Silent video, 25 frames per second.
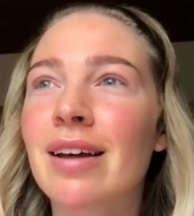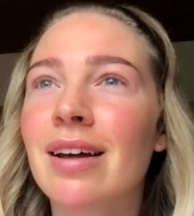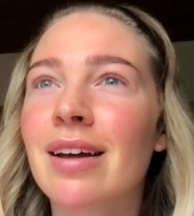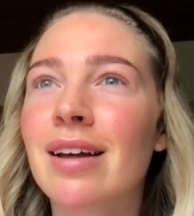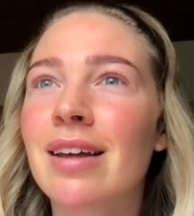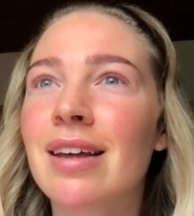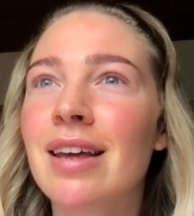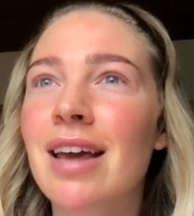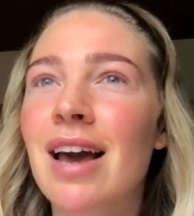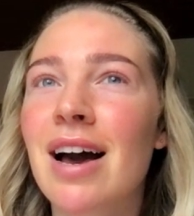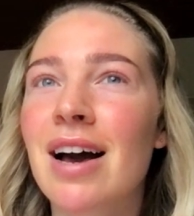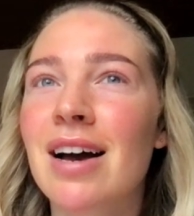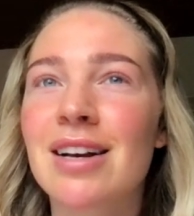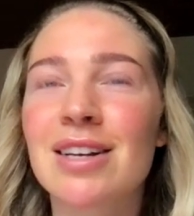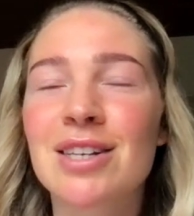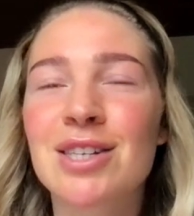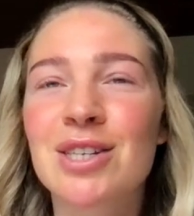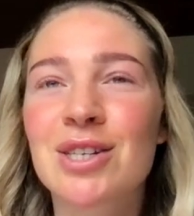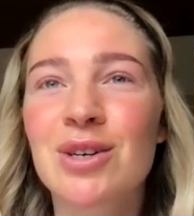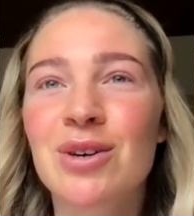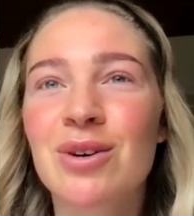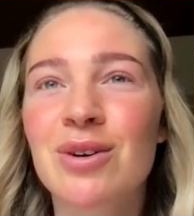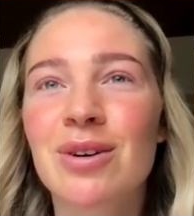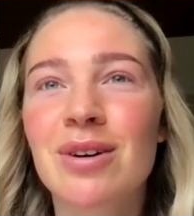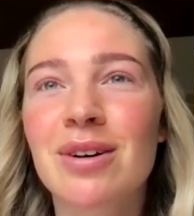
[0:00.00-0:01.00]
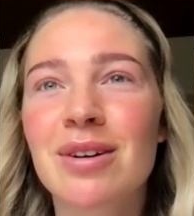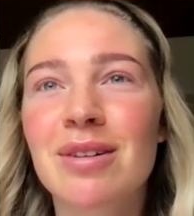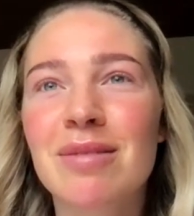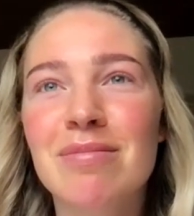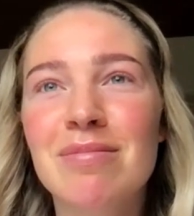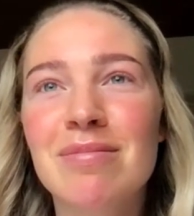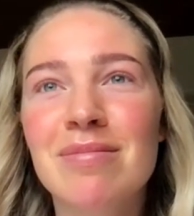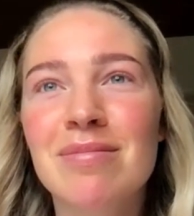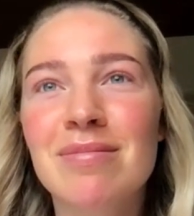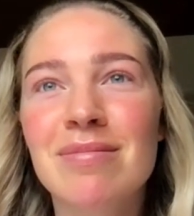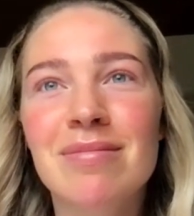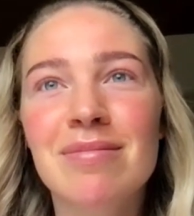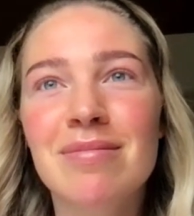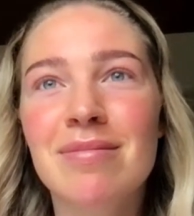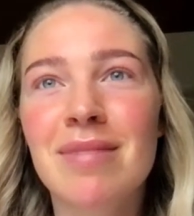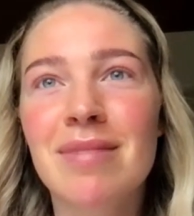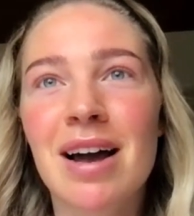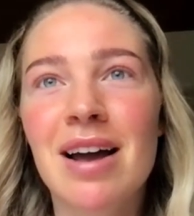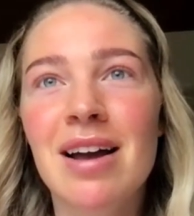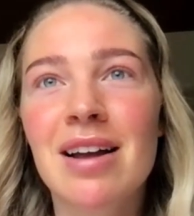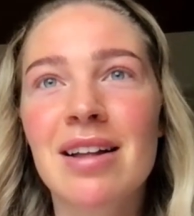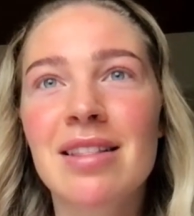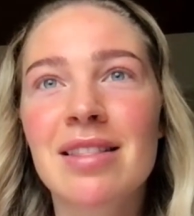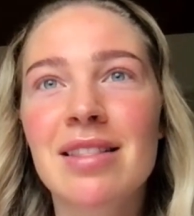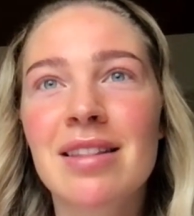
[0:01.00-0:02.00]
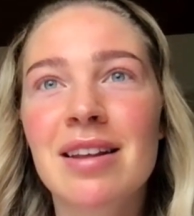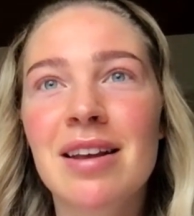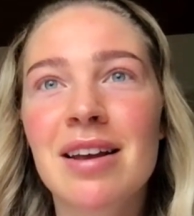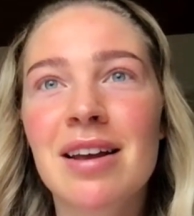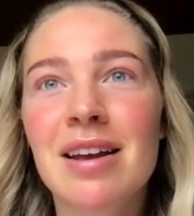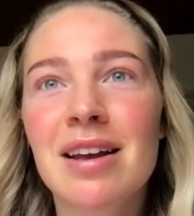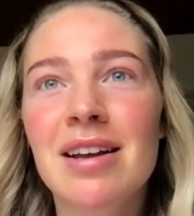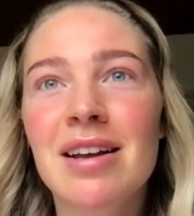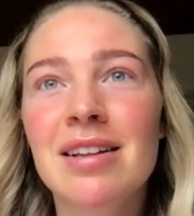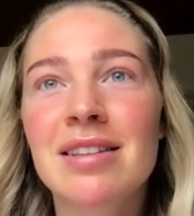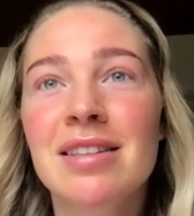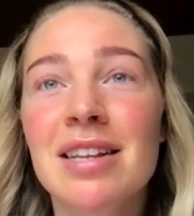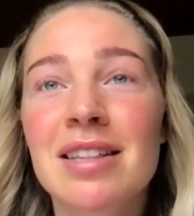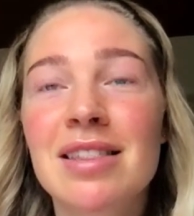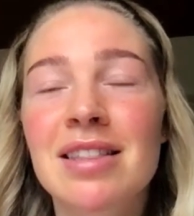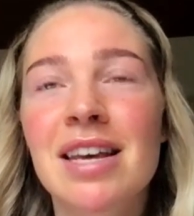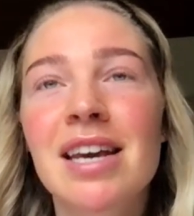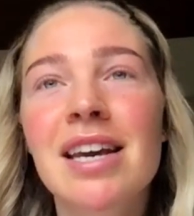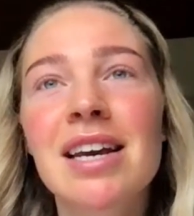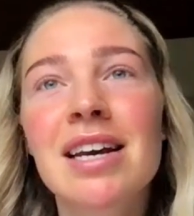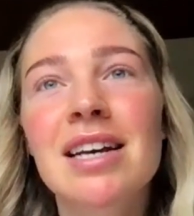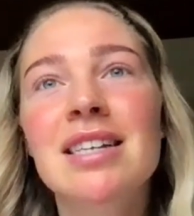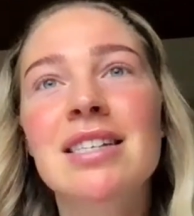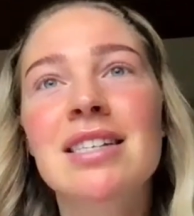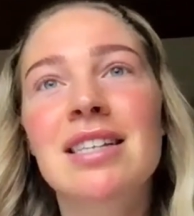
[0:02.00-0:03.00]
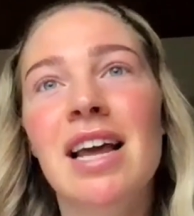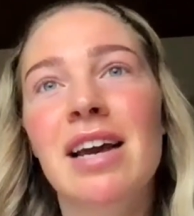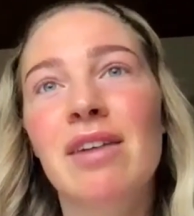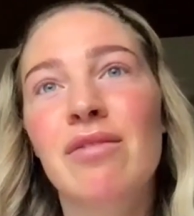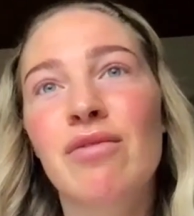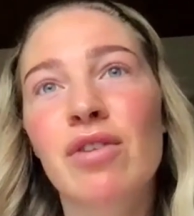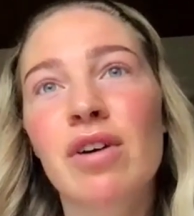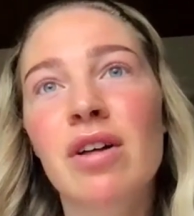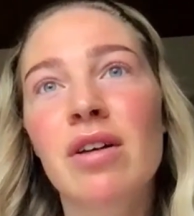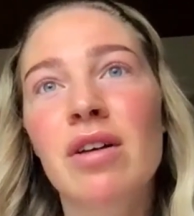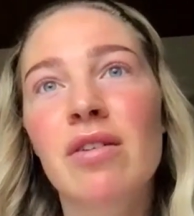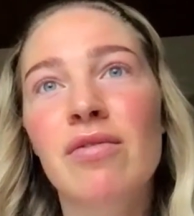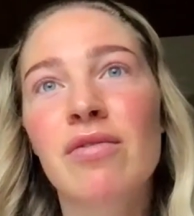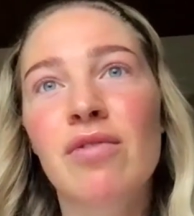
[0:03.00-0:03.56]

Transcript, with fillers: Yeah, so my, and the thing is, like, for,